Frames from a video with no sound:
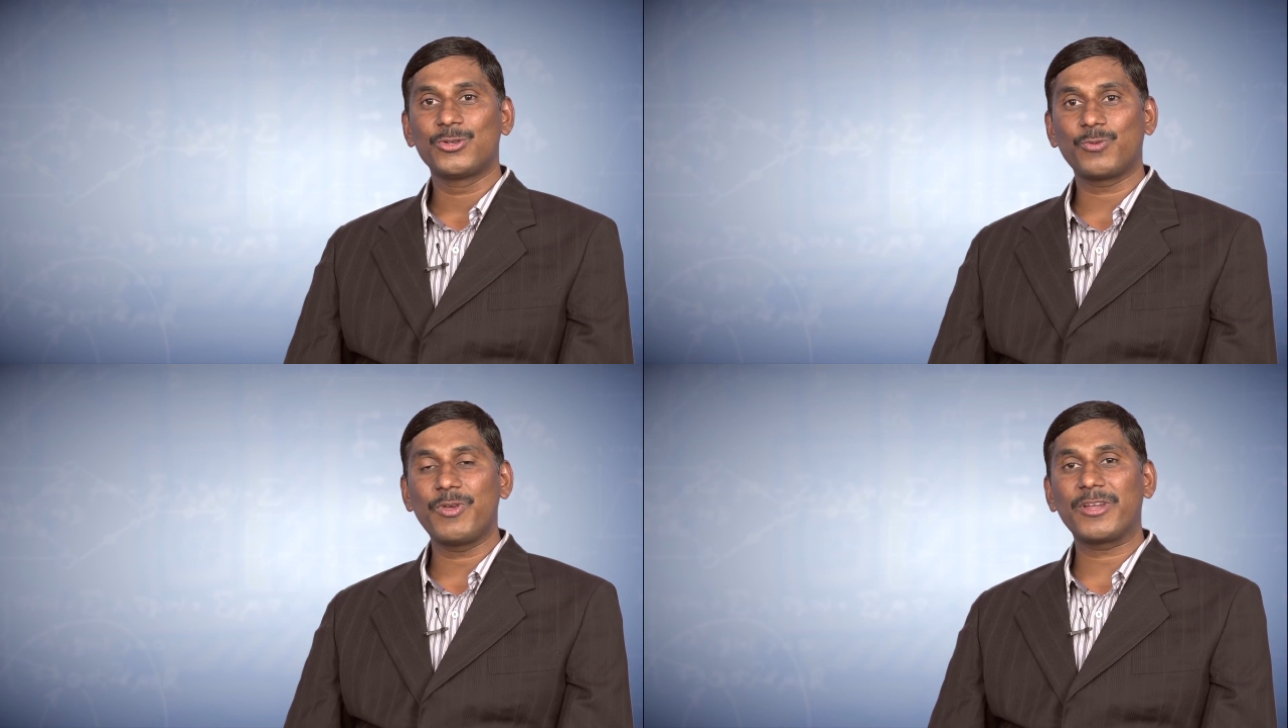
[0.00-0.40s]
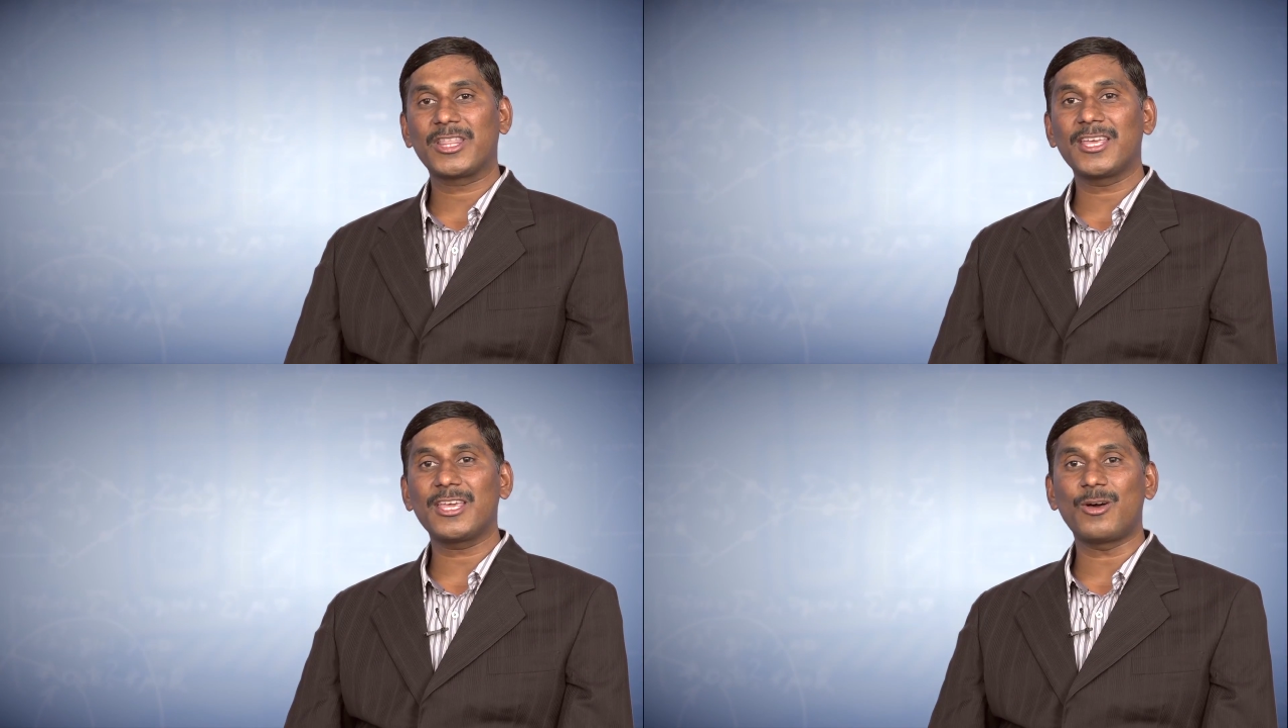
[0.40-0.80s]
So we were
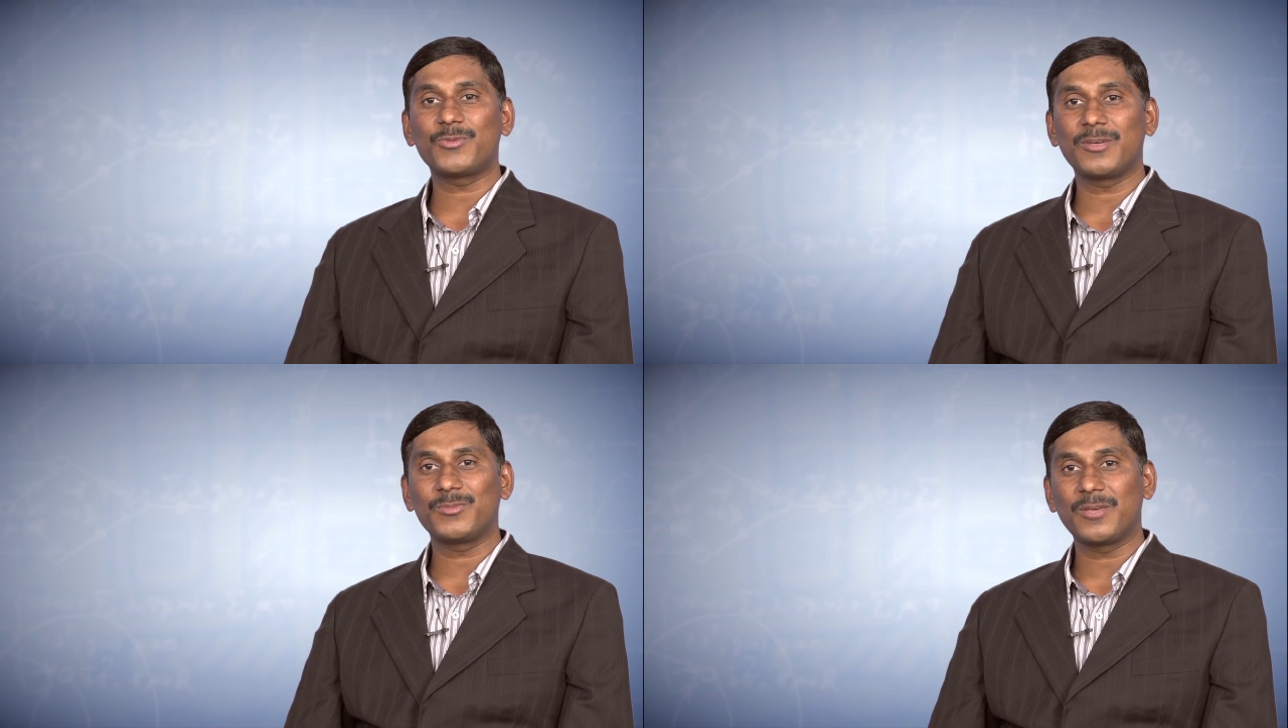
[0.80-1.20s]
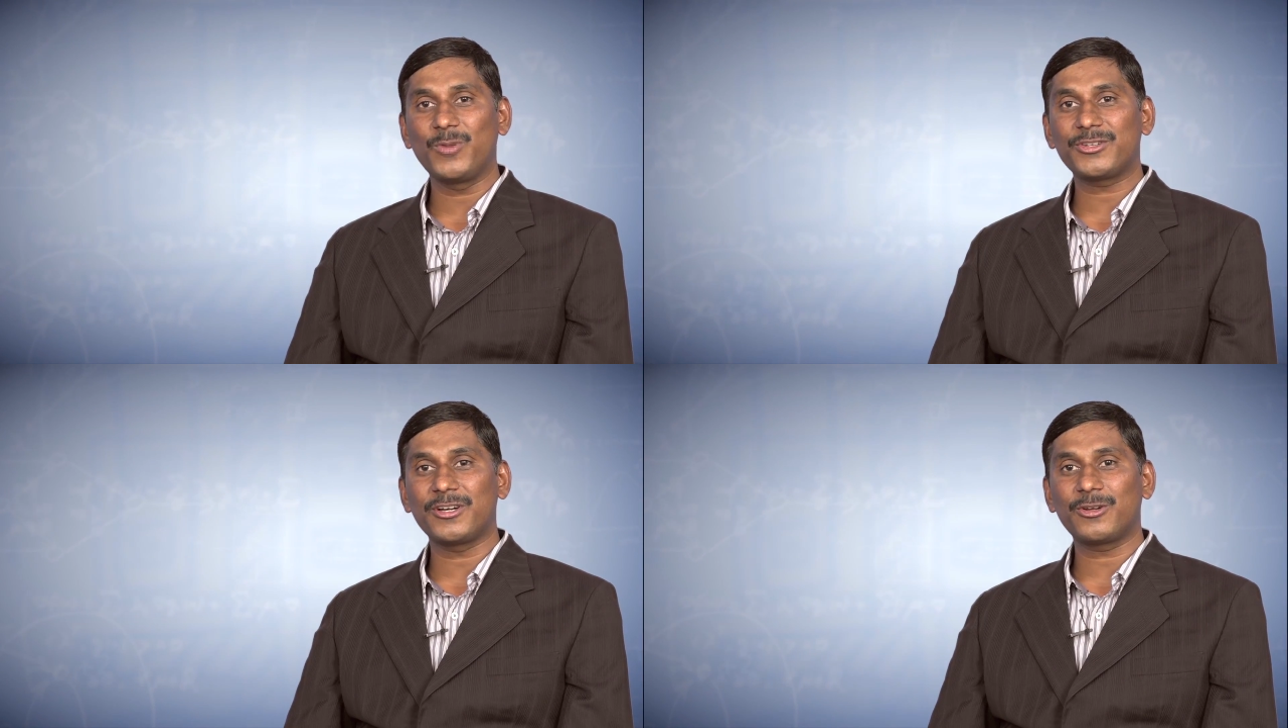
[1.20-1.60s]
thinking of some
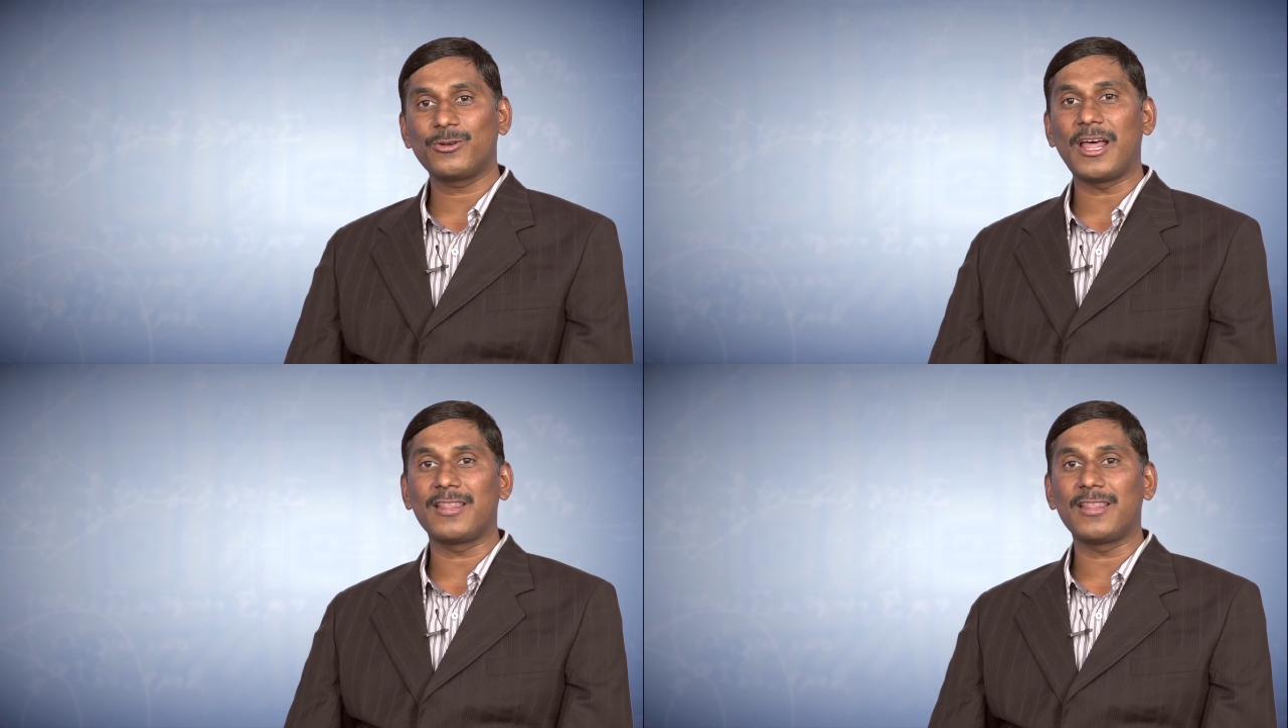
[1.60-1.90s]
simulation tool,